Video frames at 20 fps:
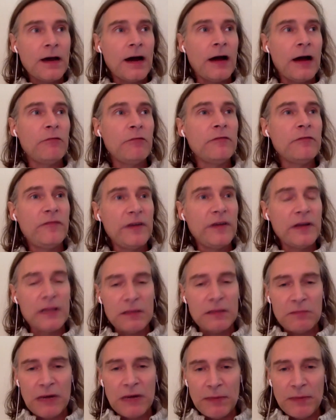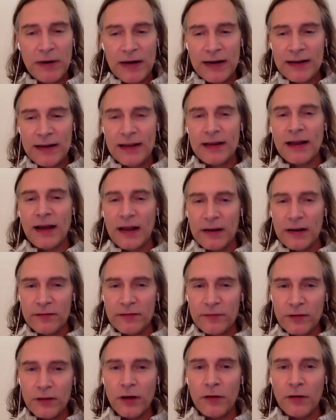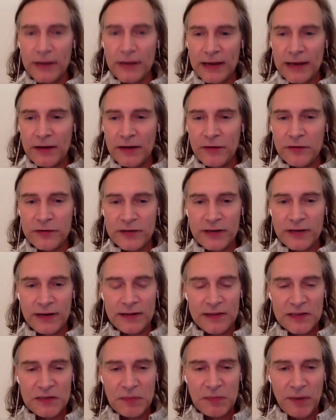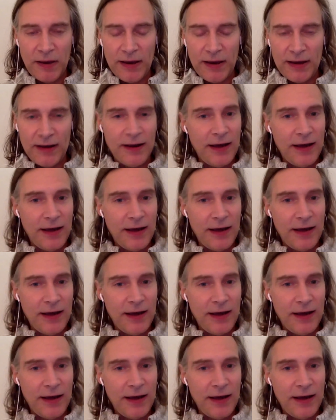I would feel in my body a kind of glowing energy in the spine,